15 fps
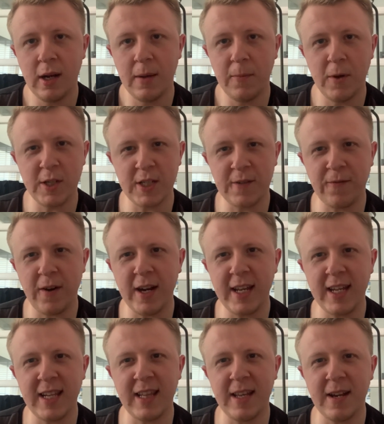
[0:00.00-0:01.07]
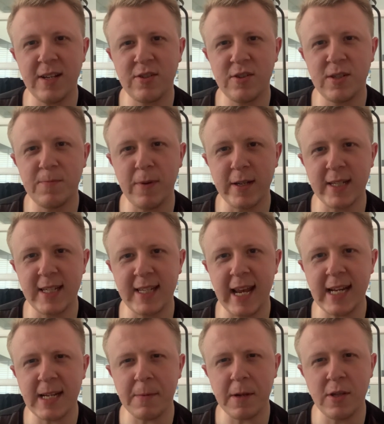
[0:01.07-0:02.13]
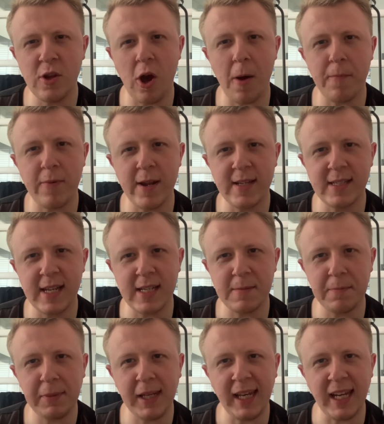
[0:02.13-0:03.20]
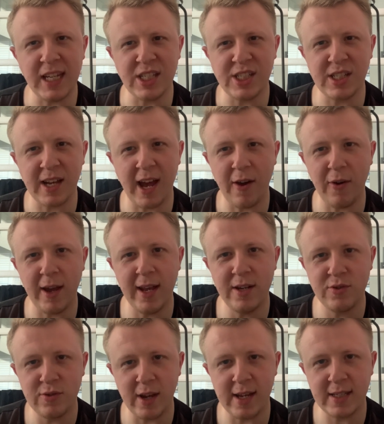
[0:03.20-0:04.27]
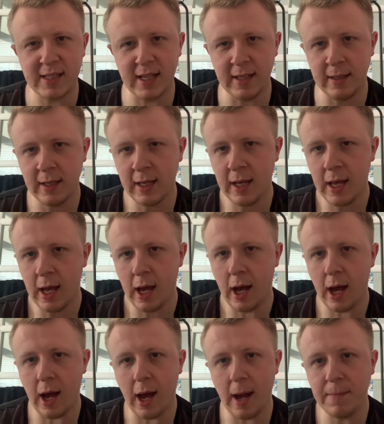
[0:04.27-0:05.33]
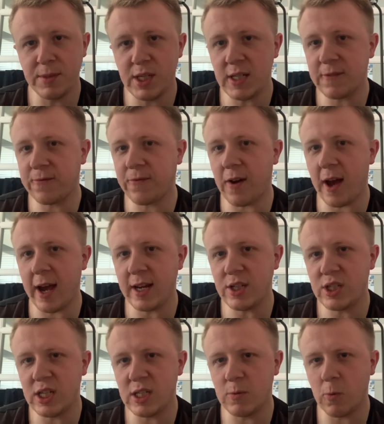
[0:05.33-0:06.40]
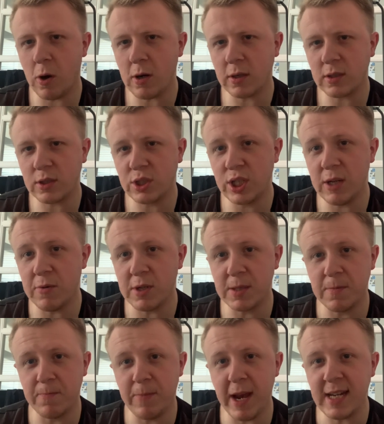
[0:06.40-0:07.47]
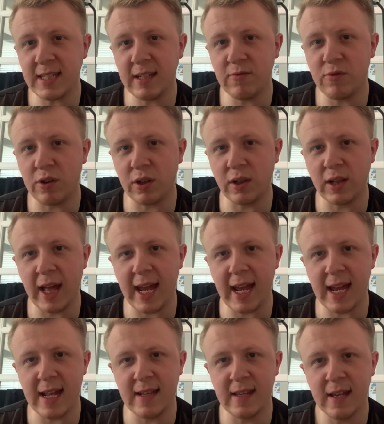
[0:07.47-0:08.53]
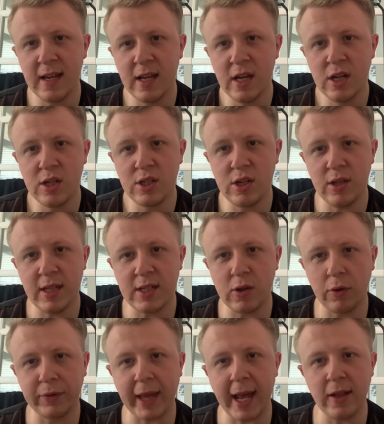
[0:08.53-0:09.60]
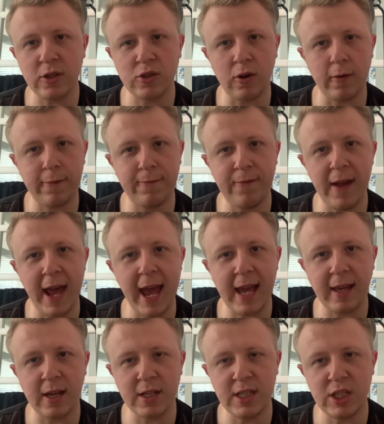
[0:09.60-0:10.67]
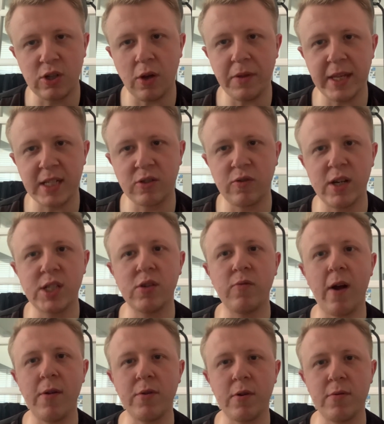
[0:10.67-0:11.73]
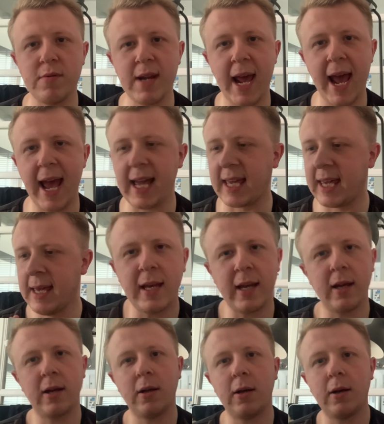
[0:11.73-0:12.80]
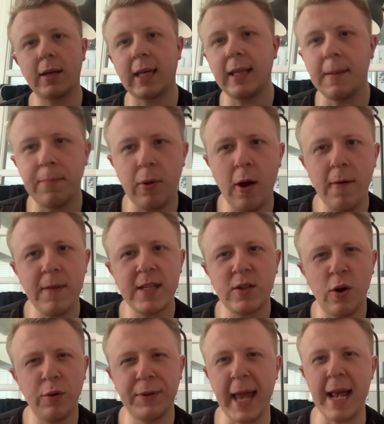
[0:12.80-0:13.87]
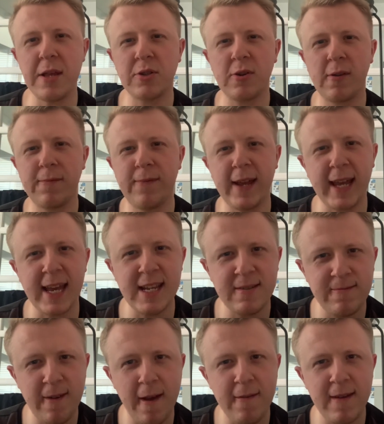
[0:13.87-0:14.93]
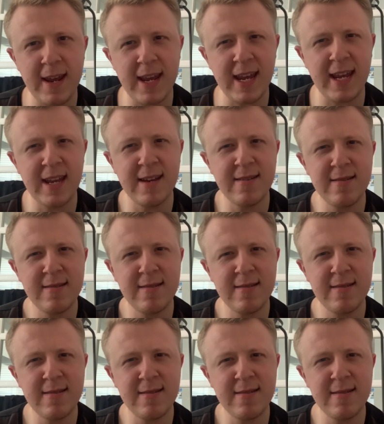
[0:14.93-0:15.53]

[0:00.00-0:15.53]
Which is funny, the interest of Princess Daisy but not Princess Peach. How interesting. She's fine. She was basically related to this whole dinosaur thing because she's got this crystal around her neck. Okay, the plot of this whole dinosaur thing is very